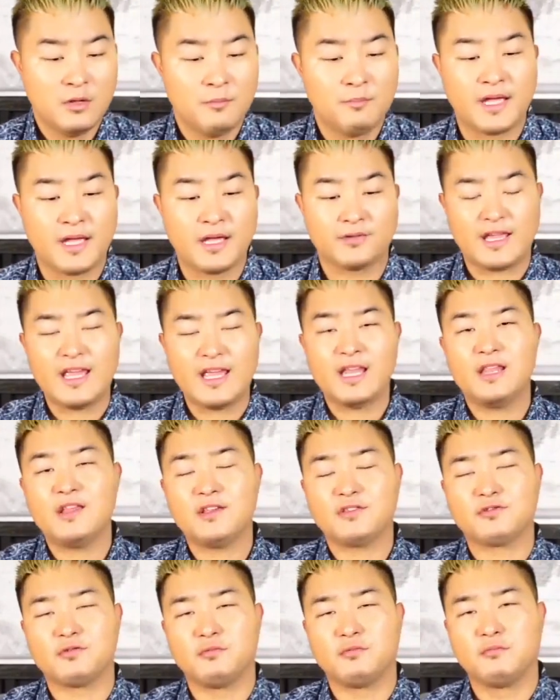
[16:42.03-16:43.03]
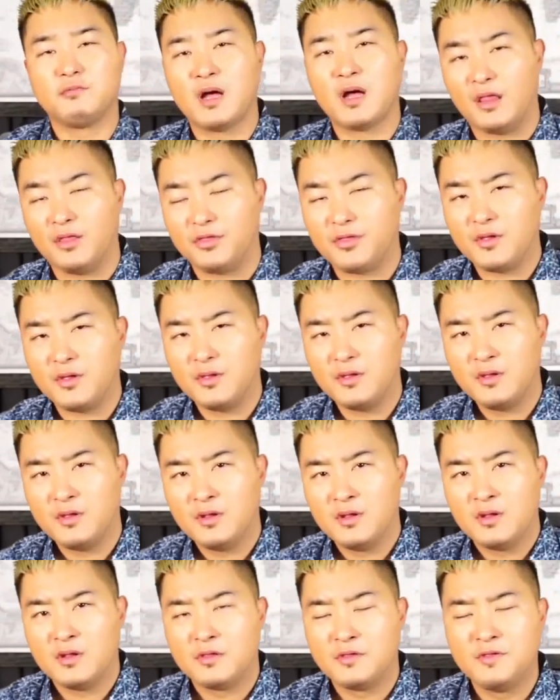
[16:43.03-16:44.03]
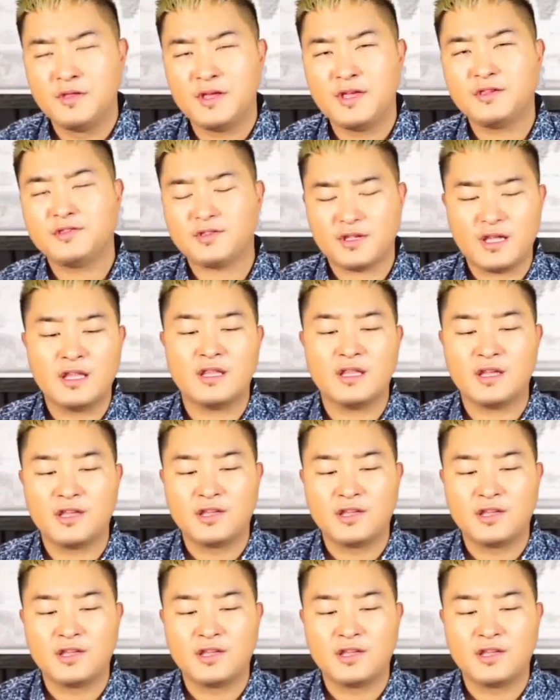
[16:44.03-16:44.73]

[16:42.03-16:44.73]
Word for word: Because in this month, in